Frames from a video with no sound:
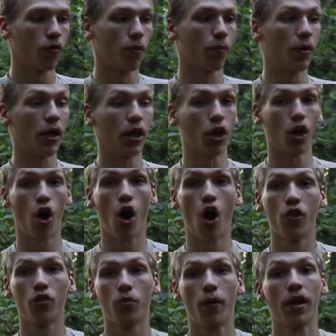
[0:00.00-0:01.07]
for being
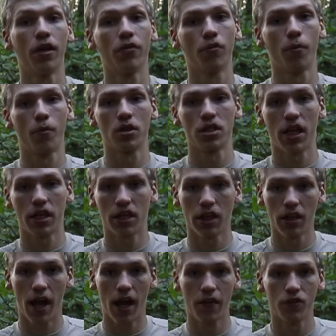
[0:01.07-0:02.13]
on the ready for
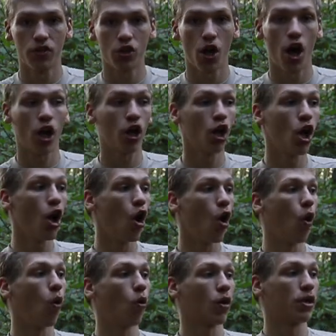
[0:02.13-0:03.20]
protecting livestock
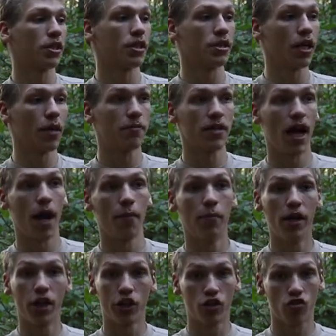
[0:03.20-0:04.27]
or at the same time
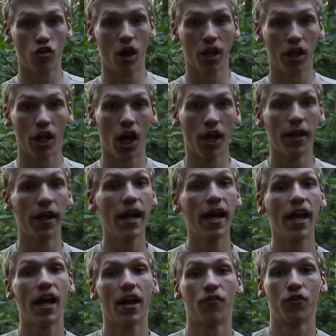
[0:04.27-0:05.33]
being a truck gun
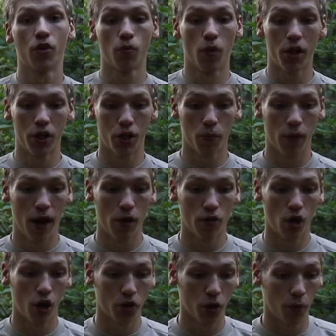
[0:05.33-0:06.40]
if you're running around
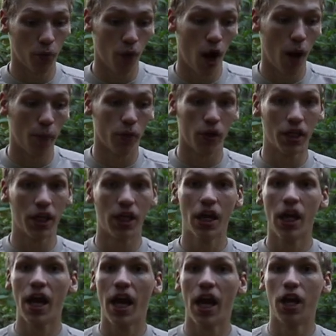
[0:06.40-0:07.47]
on your property
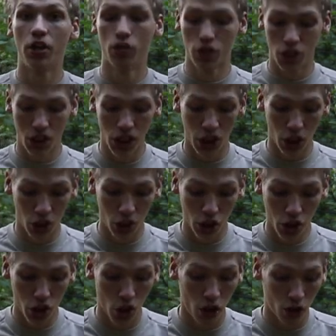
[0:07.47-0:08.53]
and you just need a
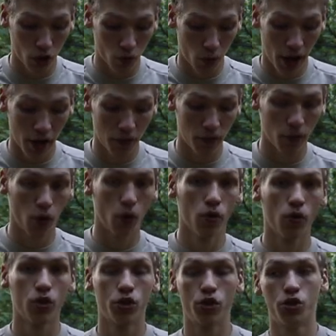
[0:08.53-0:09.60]
good solid rifle
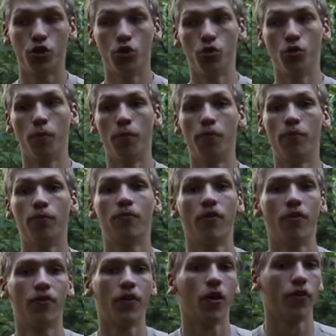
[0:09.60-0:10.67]
to
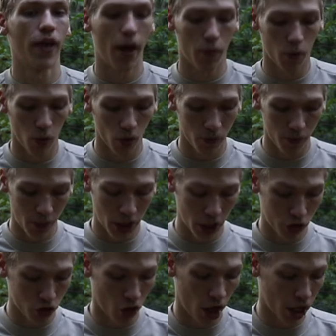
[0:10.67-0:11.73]
fulfill that role of being a
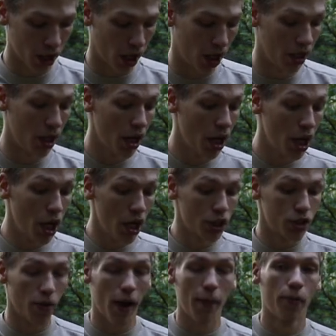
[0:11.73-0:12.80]
truck gun.
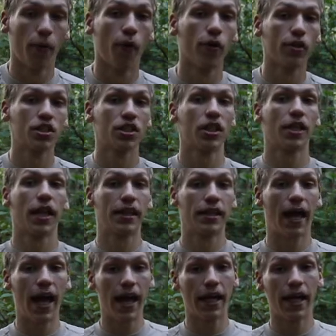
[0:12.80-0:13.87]
So I personally like
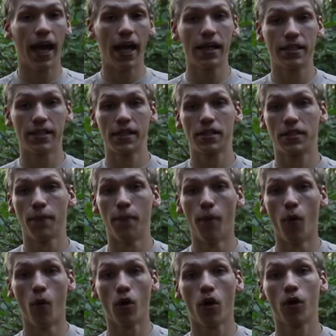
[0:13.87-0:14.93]
the AK system
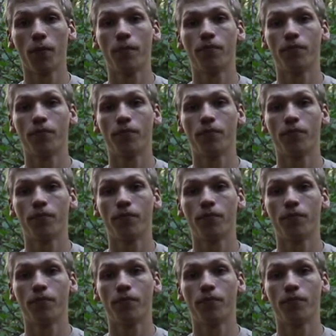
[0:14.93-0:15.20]
more.